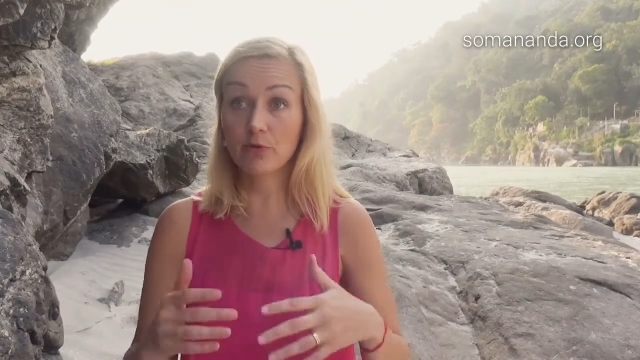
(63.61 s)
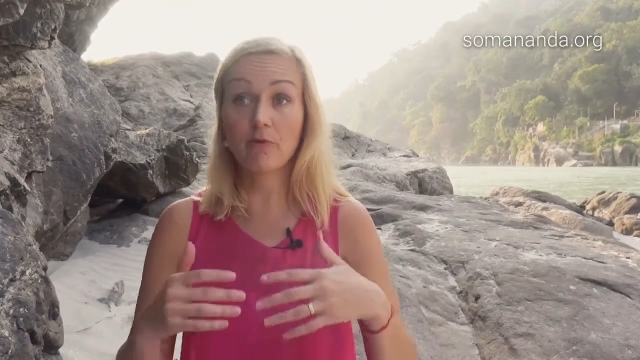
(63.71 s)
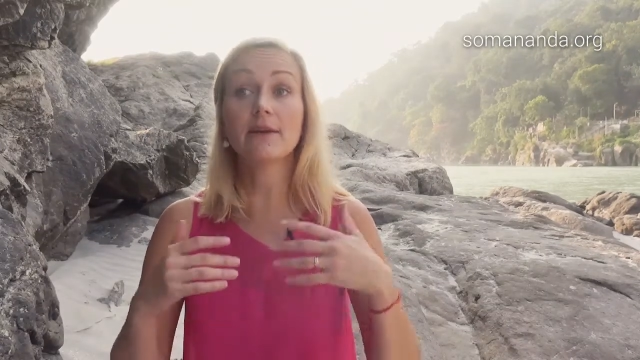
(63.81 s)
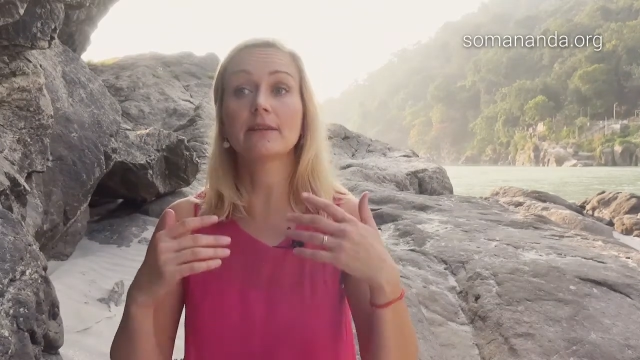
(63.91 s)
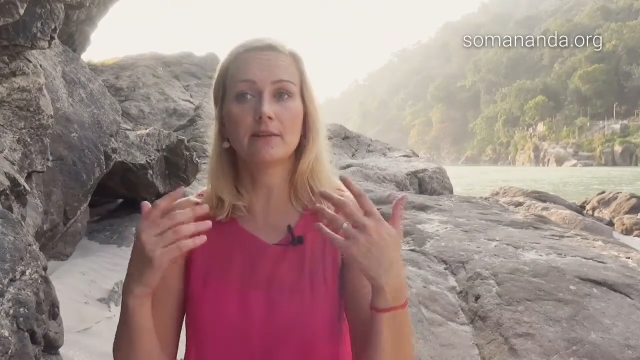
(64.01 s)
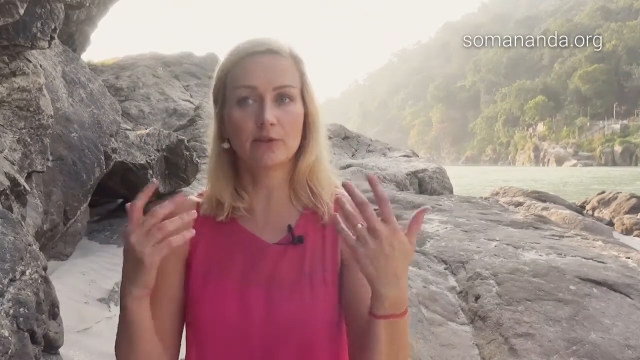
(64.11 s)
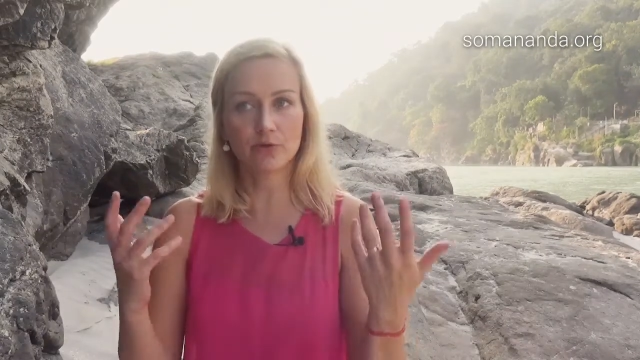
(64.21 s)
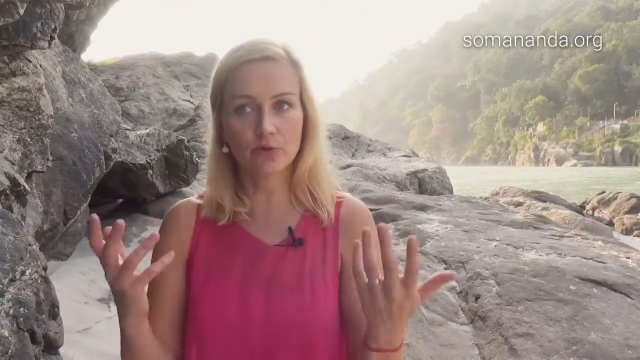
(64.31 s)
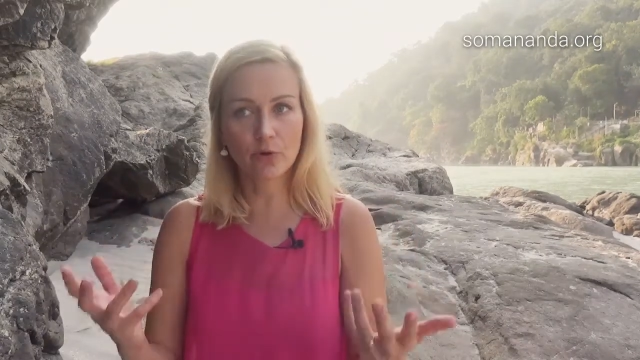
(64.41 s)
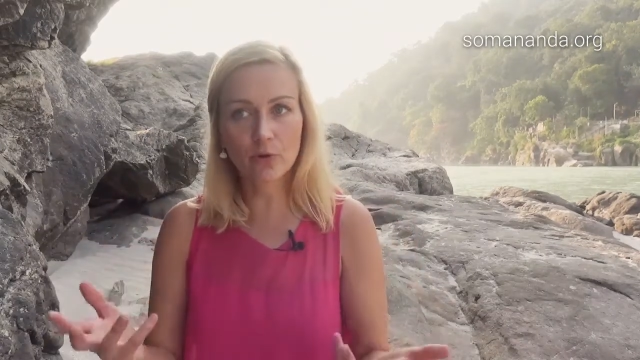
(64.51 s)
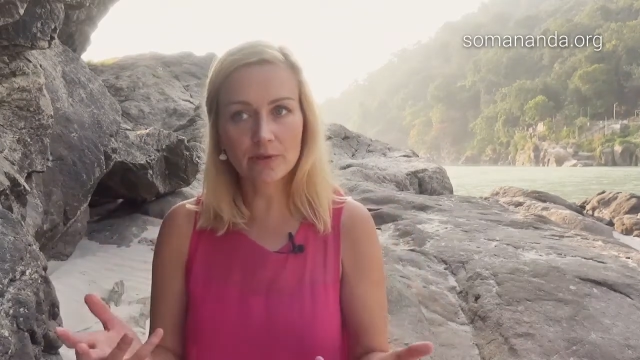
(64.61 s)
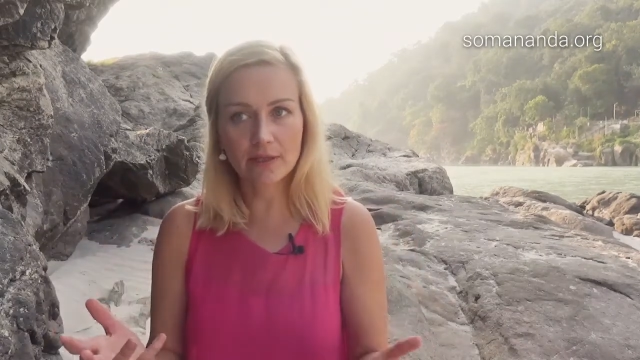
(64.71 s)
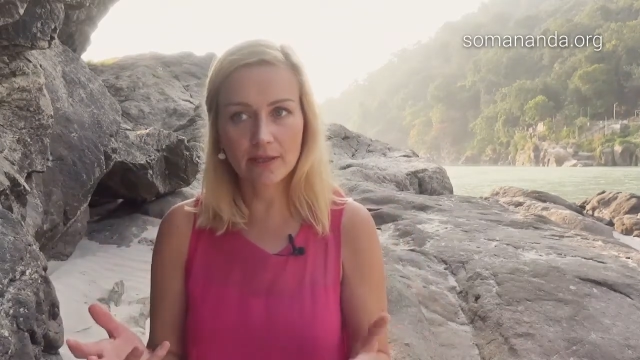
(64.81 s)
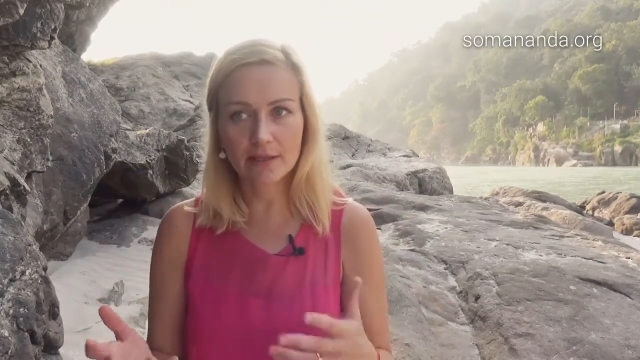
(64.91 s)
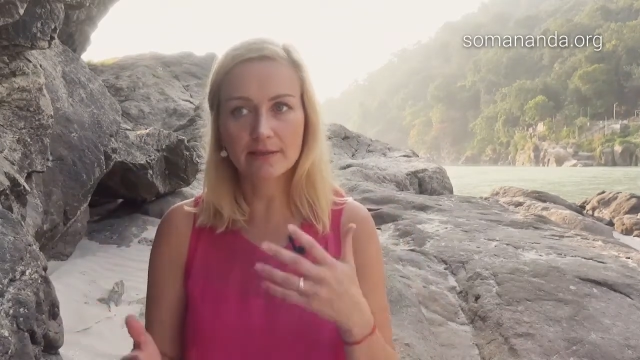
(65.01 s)
provided that you know
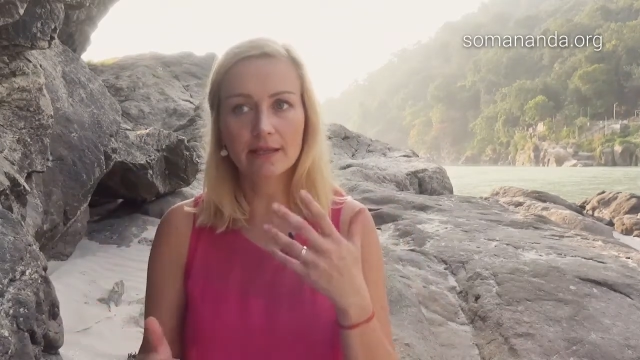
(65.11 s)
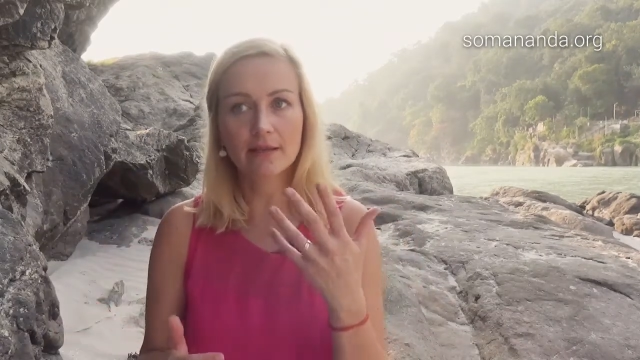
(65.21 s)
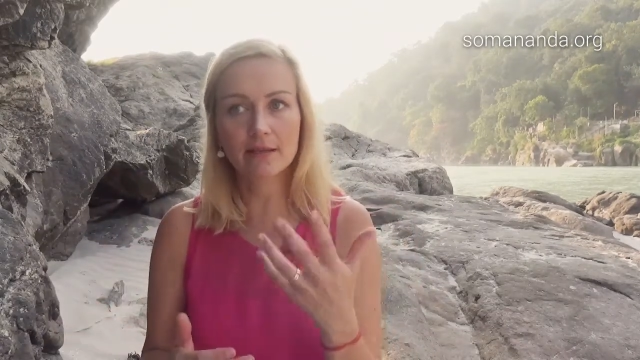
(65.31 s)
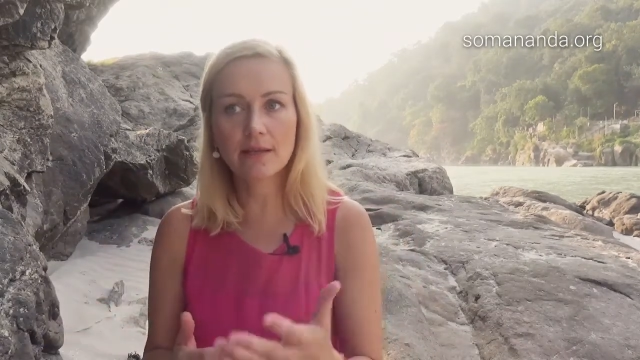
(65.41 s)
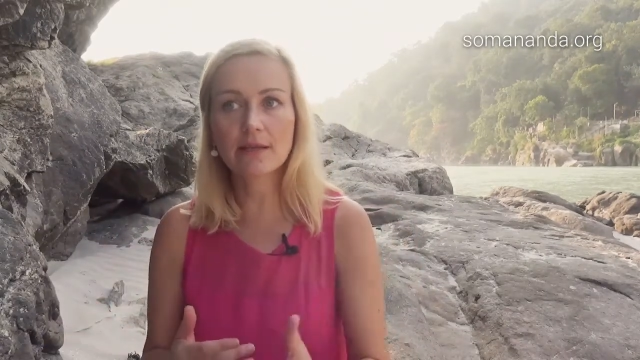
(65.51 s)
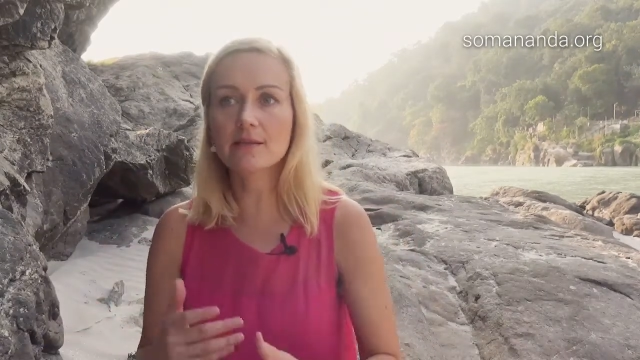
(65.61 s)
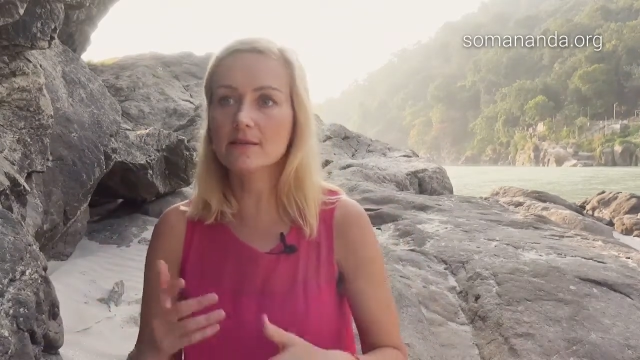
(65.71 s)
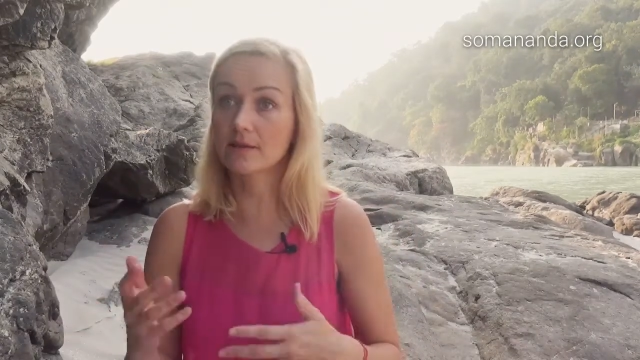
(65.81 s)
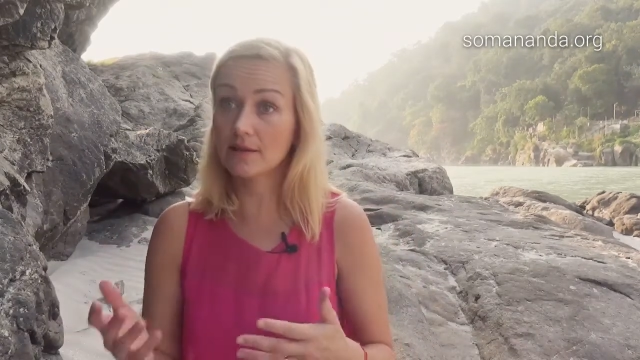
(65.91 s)
the techniques and